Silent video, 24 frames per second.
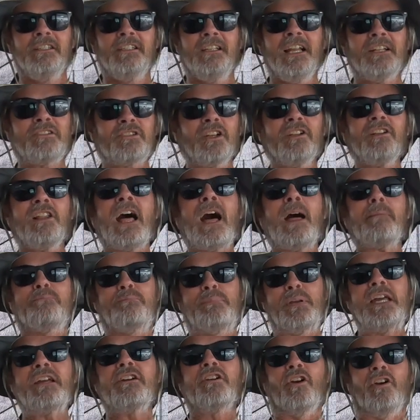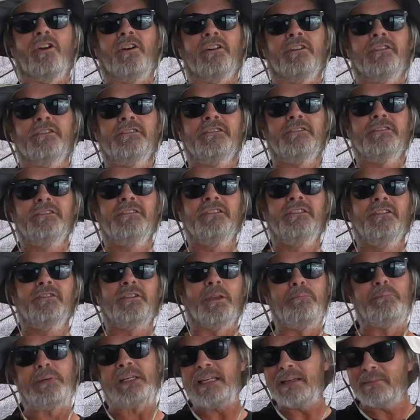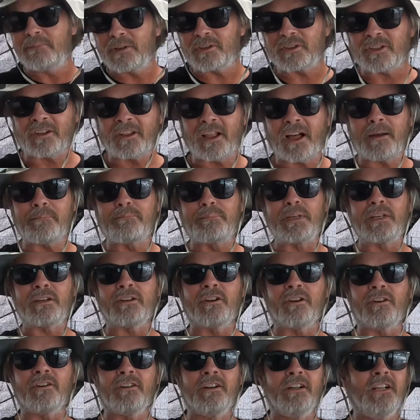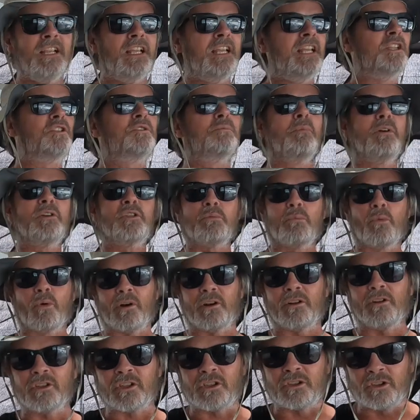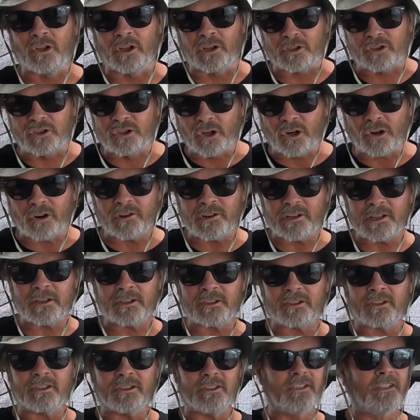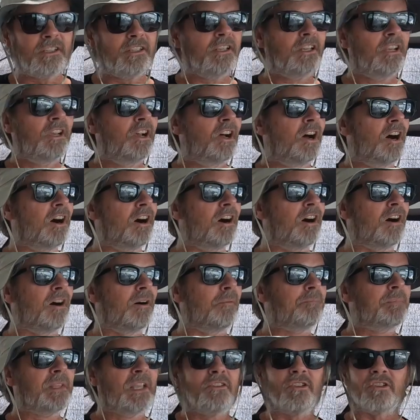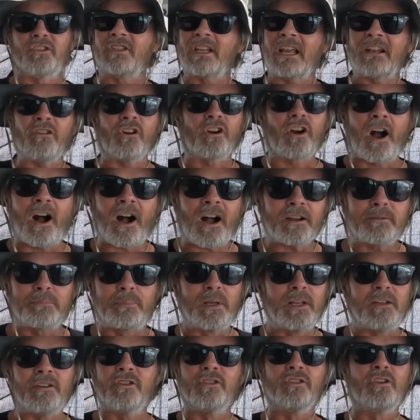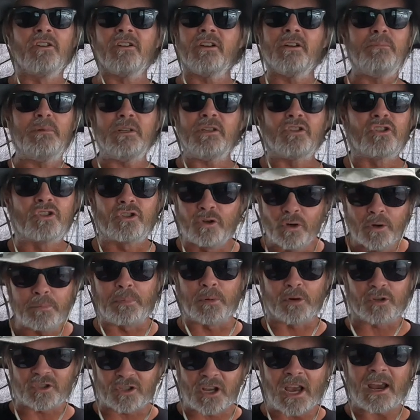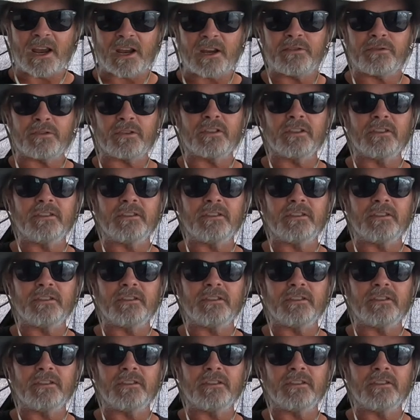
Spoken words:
It's a lot bigger. The beam is a lot bigger. It's much more luxurious. The center cockpit is going to be super safe.